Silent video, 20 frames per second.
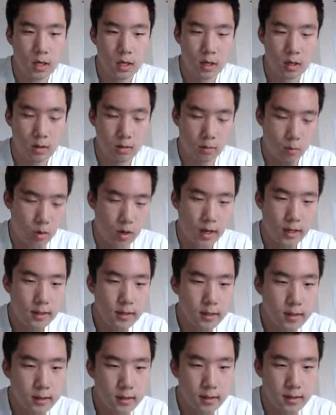
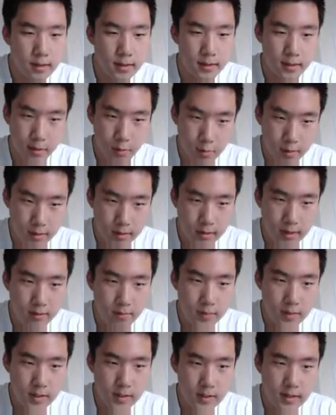1, then it would give
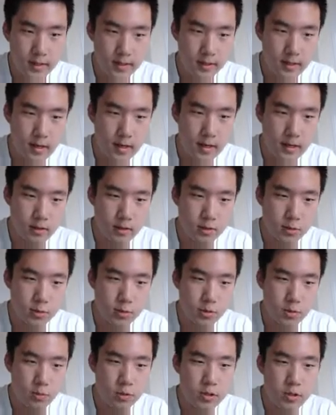me the entire
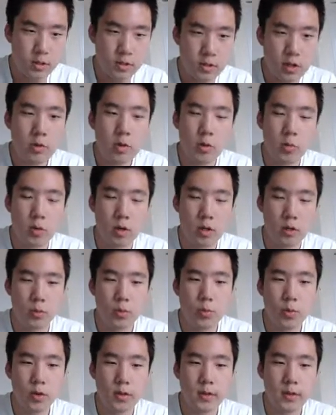string, which is not what we want. We
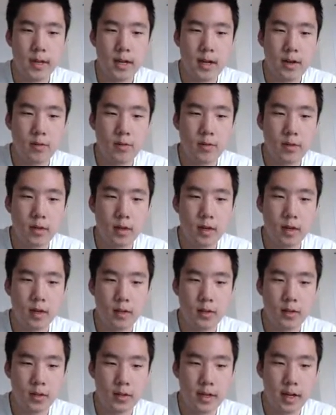want every
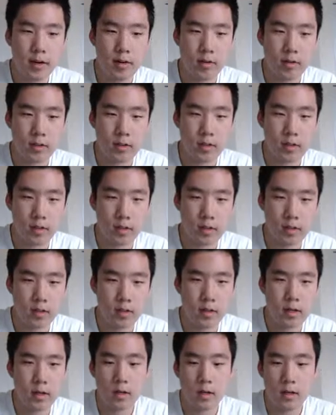other character.
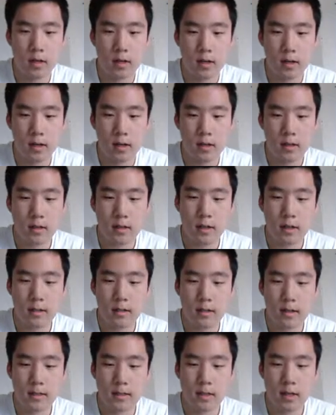And
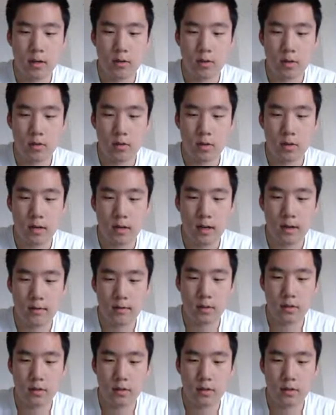that's how we're going to have the